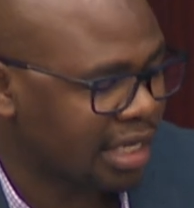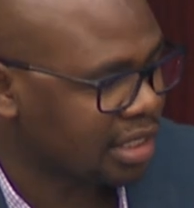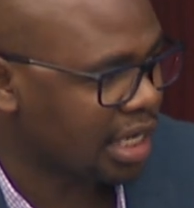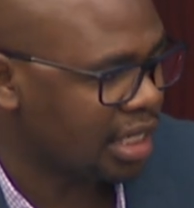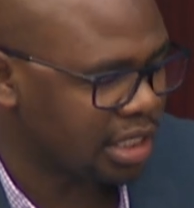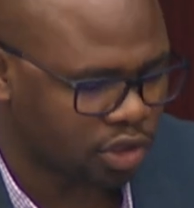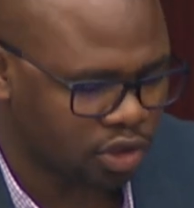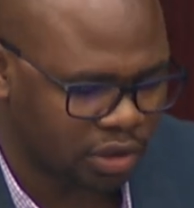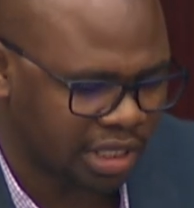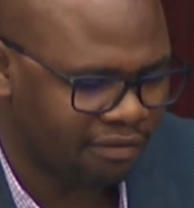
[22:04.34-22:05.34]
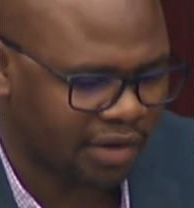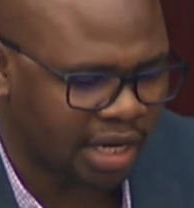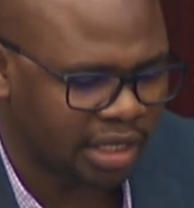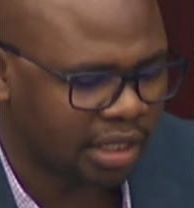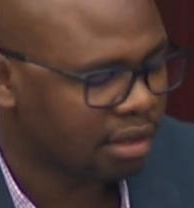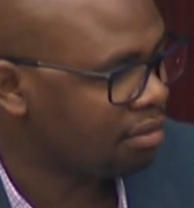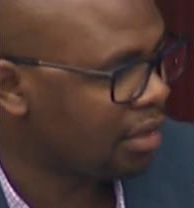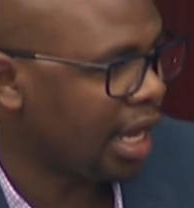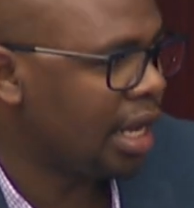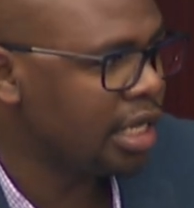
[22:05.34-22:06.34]
extended to safeguarding
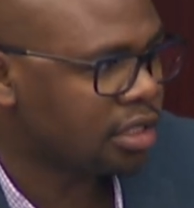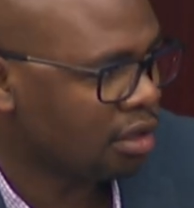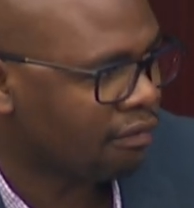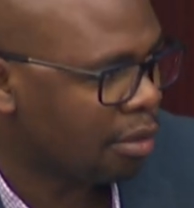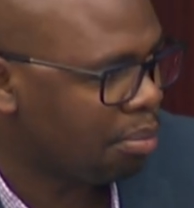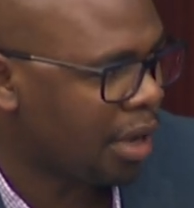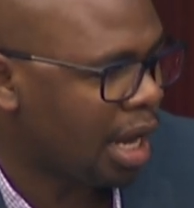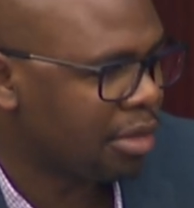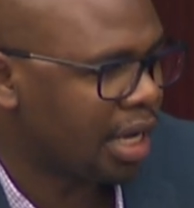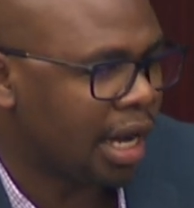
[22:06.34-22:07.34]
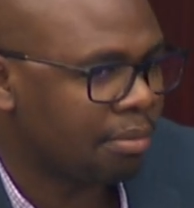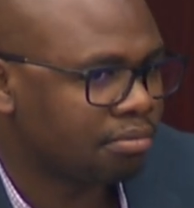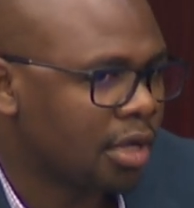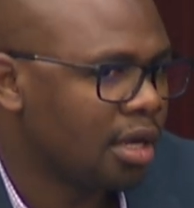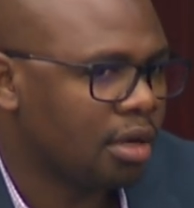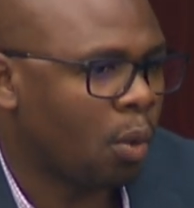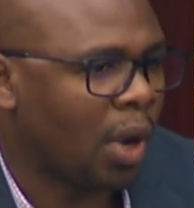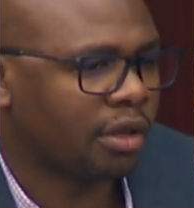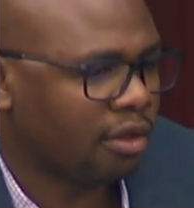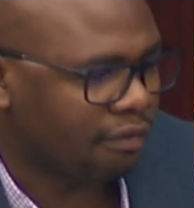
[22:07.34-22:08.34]
the elites of the,
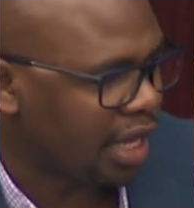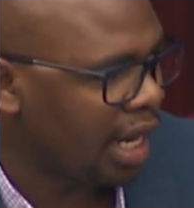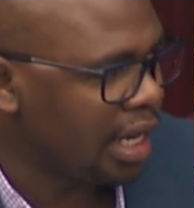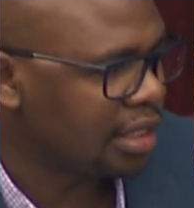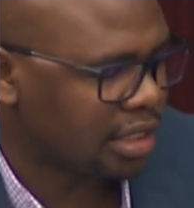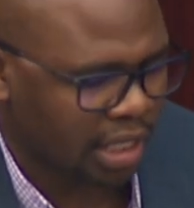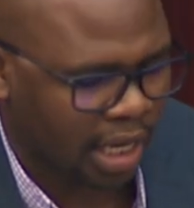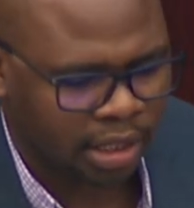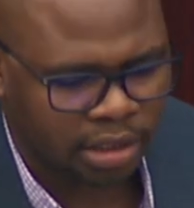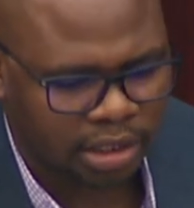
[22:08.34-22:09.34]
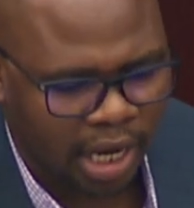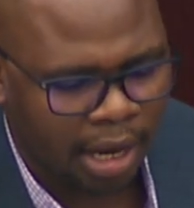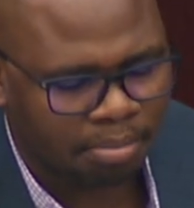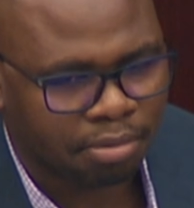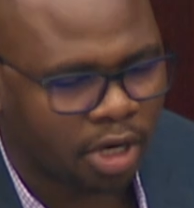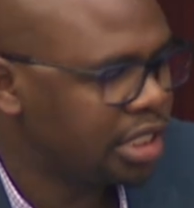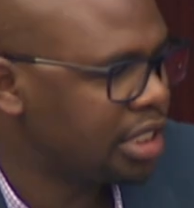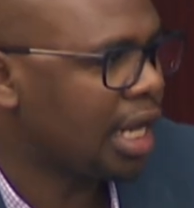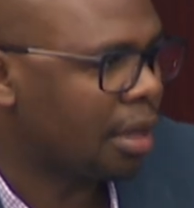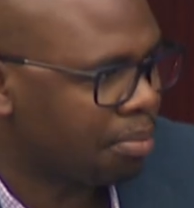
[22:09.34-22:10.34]
wealth of the elites and
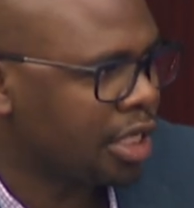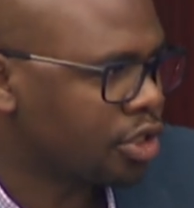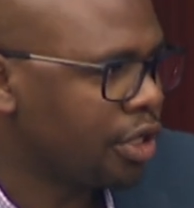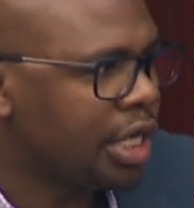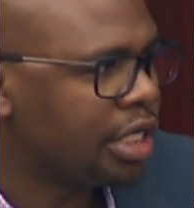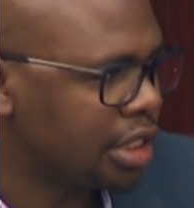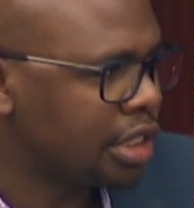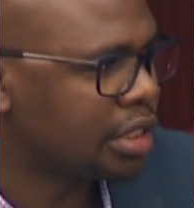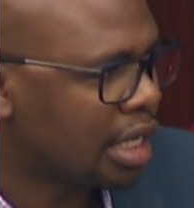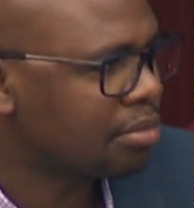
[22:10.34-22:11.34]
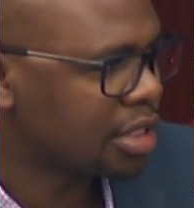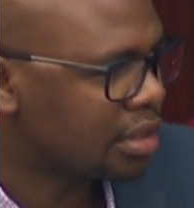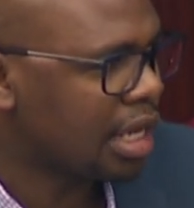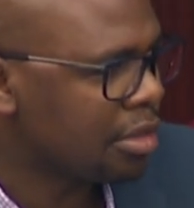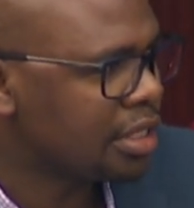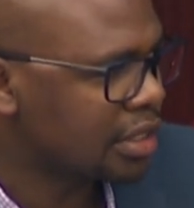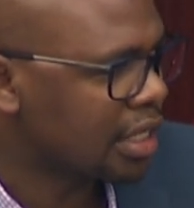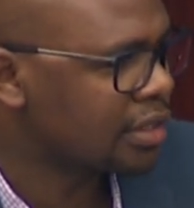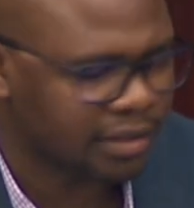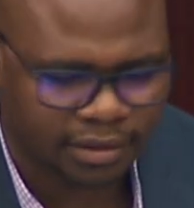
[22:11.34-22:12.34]
political patronage in some
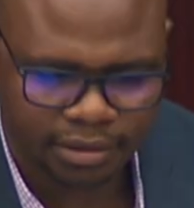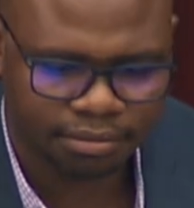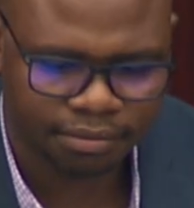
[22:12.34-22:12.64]
instances.